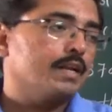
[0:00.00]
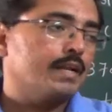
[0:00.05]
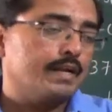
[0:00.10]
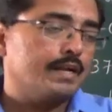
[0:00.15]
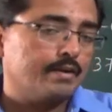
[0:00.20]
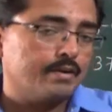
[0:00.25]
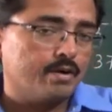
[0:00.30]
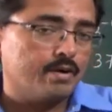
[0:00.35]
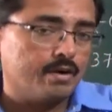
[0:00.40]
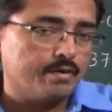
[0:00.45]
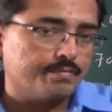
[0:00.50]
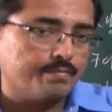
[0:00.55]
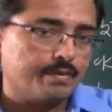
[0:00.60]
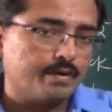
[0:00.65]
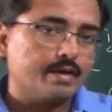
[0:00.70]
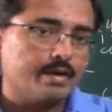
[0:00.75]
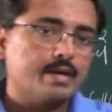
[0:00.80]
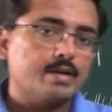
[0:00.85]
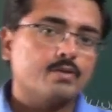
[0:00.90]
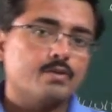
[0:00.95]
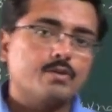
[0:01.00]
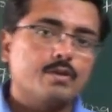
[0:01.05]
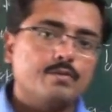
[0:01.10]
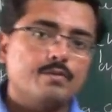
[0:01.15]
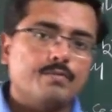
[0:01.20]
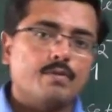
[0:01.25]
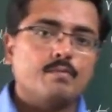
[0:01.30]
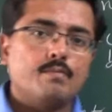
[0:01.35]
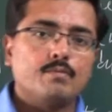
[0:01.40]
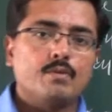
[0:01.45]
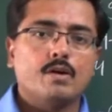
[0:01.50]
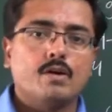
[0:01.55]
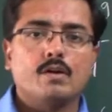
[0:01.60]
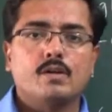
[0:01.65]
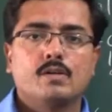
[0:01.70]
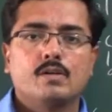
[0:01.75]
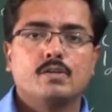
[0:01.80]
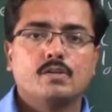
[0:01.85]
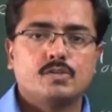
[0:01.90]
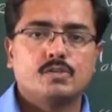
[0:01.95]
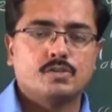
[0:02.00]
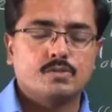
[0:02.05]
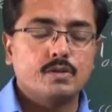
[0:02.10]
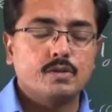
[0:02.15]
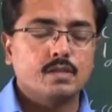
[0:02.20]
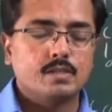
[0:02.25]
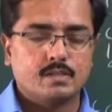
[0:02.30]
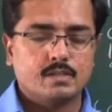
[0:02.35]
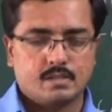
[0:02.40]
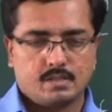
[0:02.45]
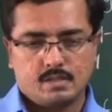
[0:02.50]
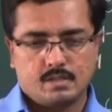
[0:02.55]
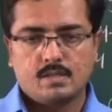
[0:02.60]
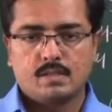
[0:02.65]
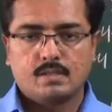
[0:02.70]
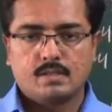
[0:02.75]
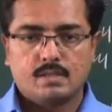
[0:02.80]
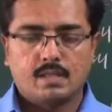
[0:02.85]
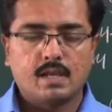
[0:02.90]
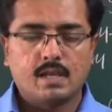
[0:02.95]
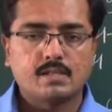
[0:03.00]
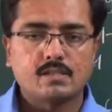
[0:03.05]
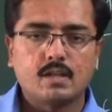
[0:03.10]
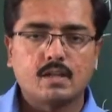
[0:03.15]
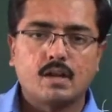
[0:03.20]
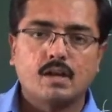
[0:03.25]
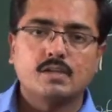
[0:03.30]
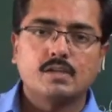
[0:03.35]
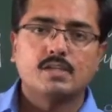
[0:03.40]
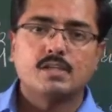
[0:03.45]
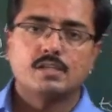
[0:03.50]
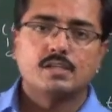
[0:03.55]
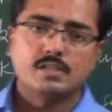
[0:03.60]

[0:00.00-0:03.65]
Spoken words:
and don't forget to inform your students. Thanks a lot.